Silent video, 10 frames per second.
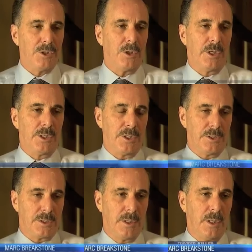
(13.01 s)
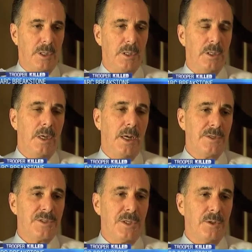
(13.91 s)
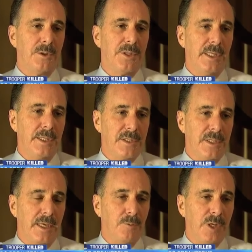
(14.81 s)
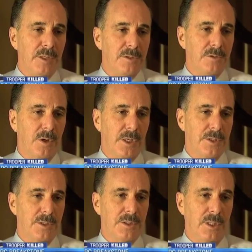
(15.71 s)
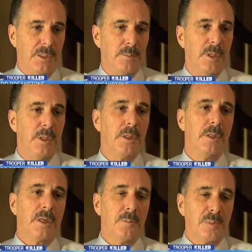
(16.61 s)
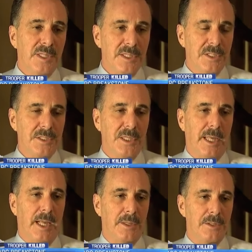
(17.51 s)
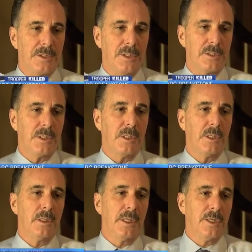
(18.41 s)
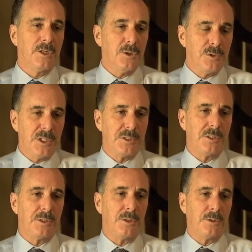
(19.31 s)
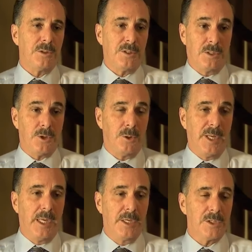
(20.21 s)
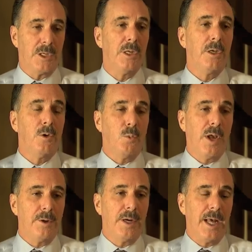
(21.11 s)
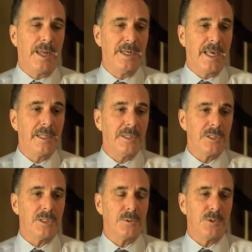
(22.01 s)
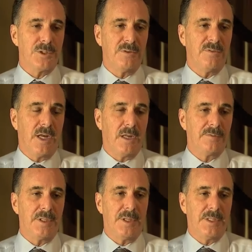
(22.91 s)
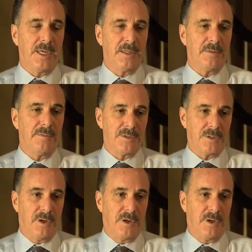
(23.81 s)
charges until the state reconstruction team completes its analysis, issues its determination whether or not negligence was involved in the death of this